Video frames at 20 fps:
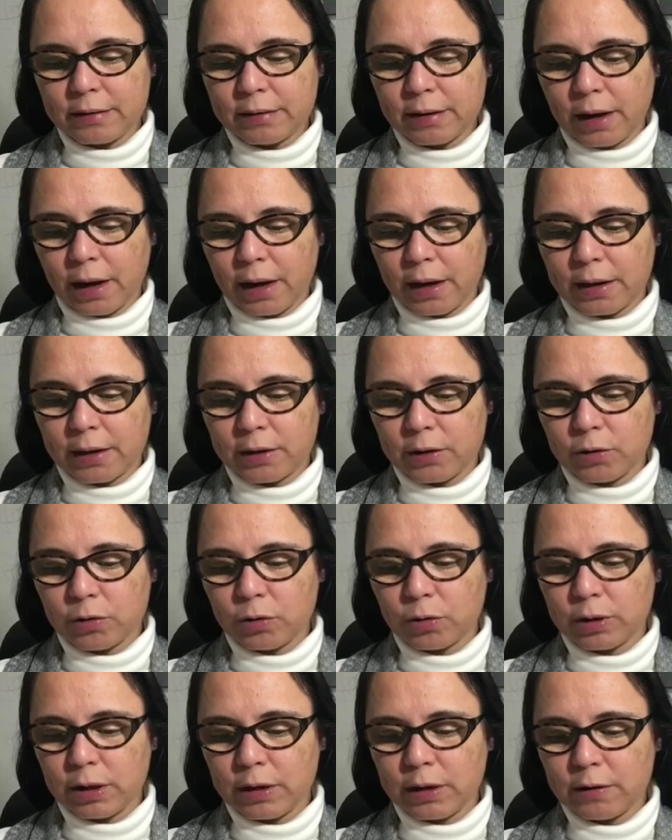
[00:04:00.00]
heart to
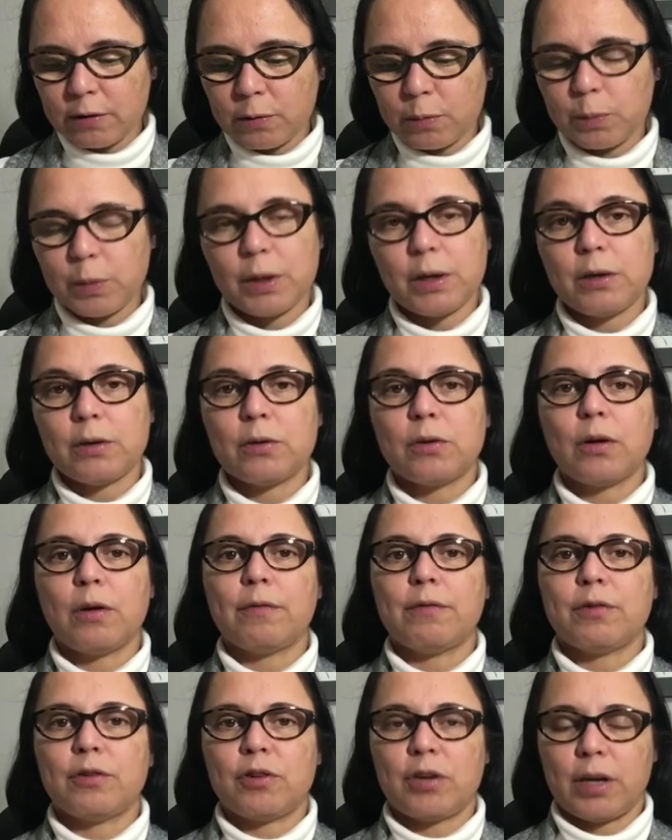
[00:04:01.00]
the spirit
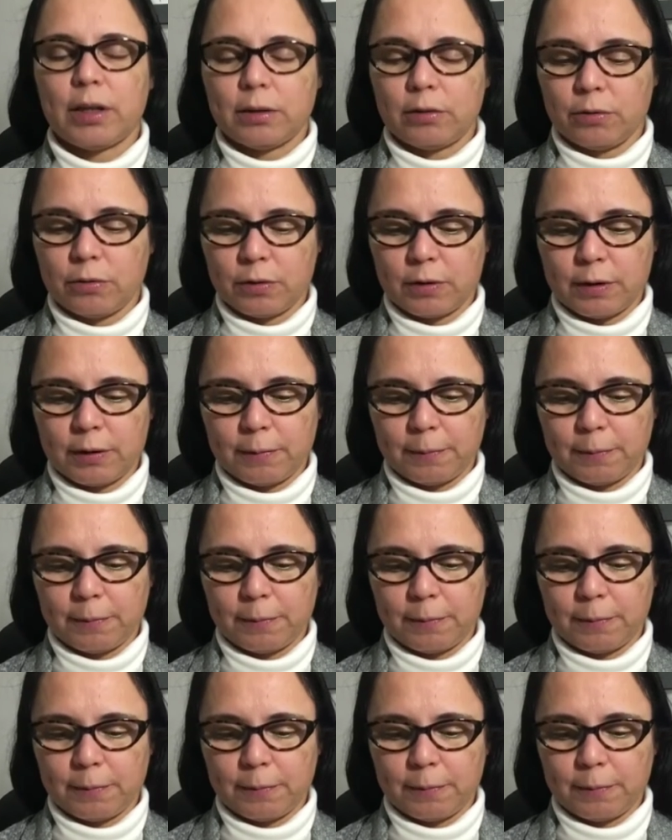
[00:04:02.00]
of jealousy.